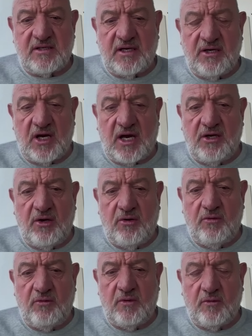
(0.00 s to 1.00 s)
and
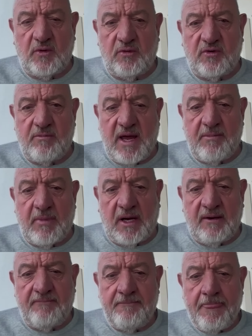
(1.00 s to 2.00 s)
you will
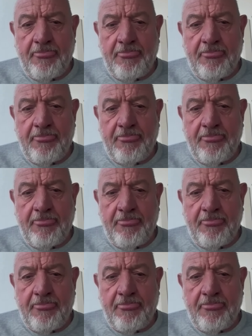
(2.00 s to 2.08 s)
remember